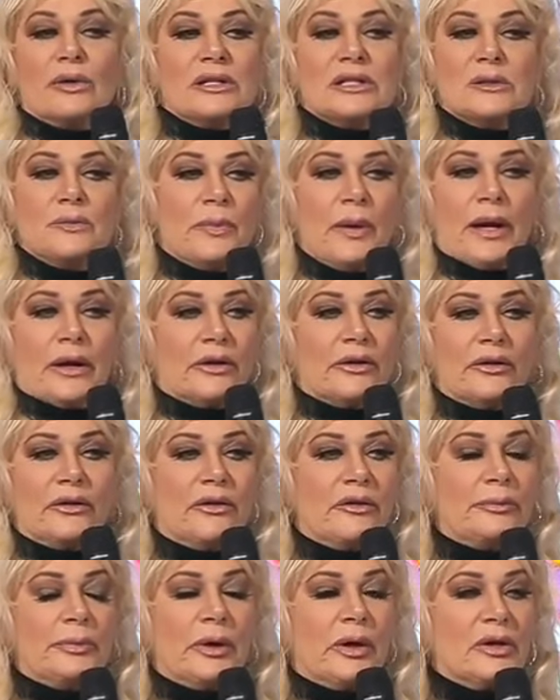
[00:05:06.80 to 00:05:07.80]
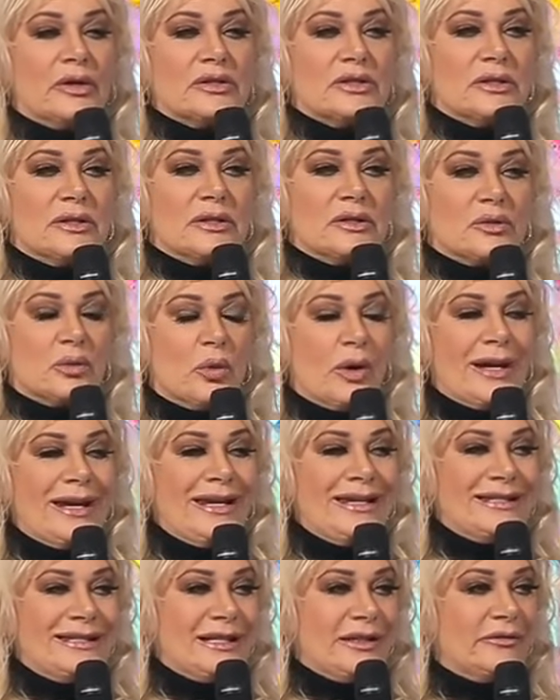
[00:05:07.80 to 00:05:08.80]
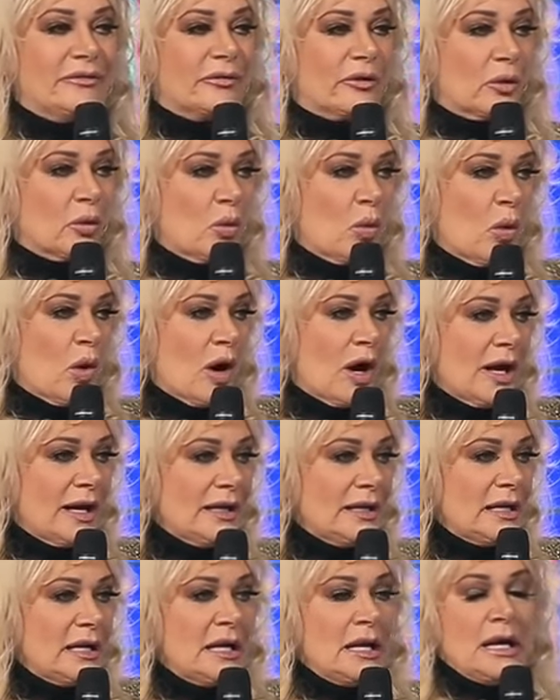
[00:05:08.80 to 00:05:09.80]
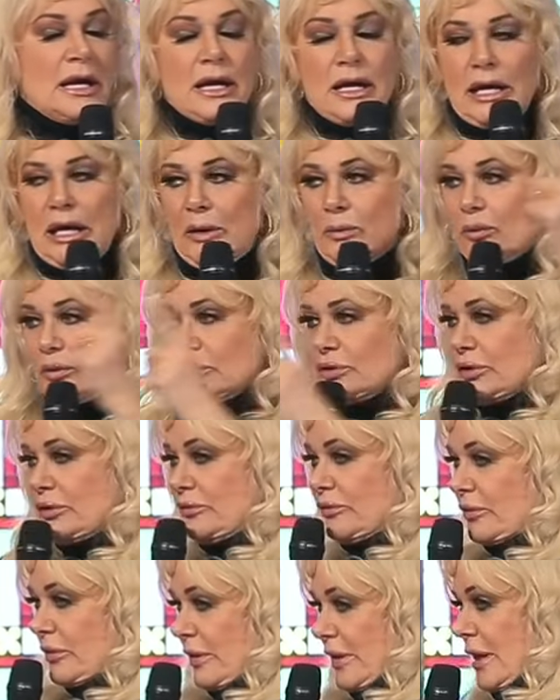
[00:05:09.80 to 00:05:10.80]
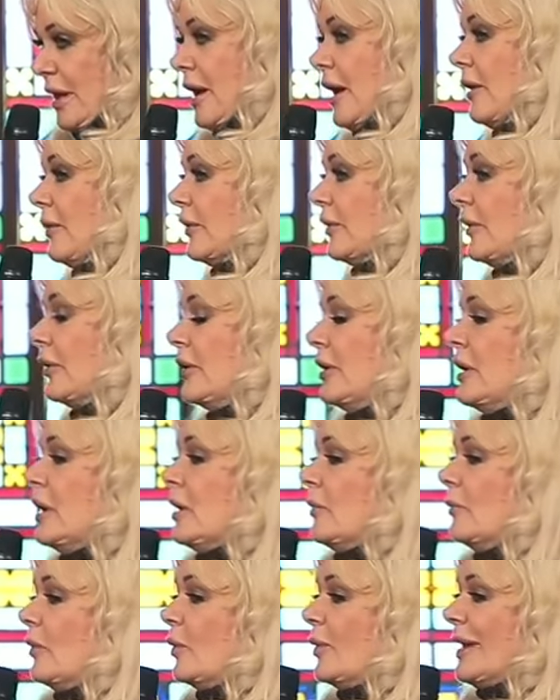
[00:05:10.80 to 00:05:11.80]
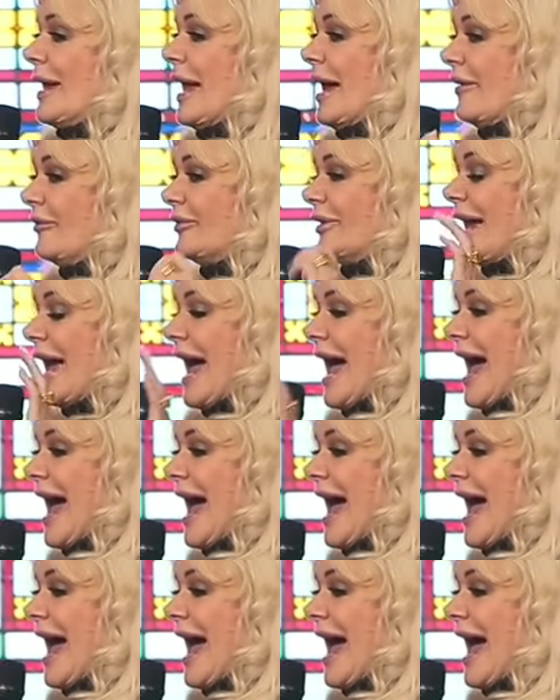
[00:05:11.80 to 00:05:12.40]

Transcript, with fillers: a respecter of persons. What He did for one, He will do for the other. But we have to